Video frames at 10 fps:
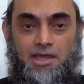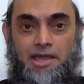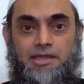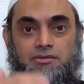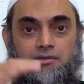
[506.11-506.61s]

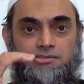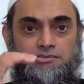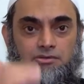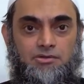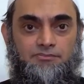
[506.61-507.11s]
And
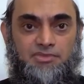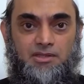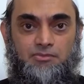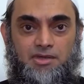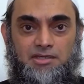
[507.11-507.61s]
also
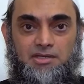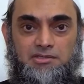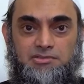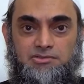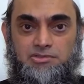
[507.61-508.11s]
when
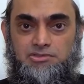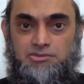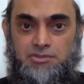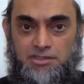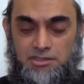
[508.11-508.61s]
it is
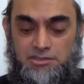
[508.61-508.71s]
issued,